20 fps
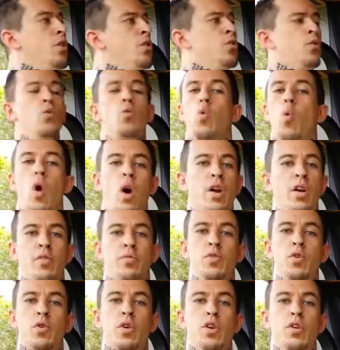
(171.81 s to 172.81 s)
Do 1
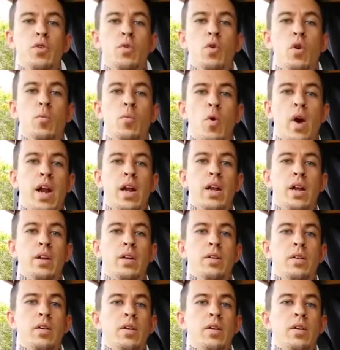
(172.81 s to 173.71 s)
if you can do them weighted.